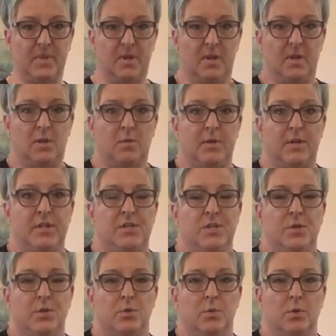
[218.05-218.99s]
And you want to
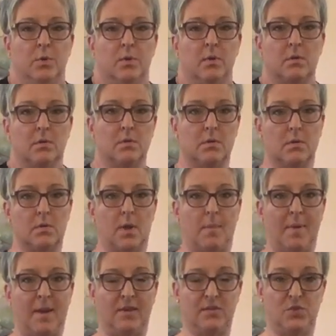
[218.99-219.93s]
do
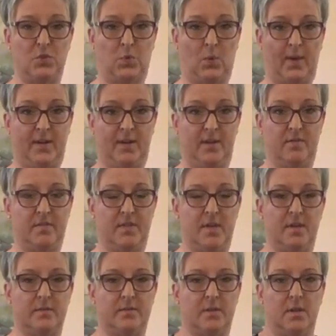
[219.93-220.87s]
about 20 of
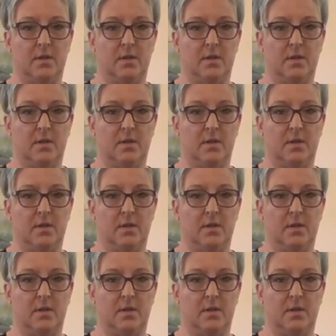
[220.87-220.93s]
these.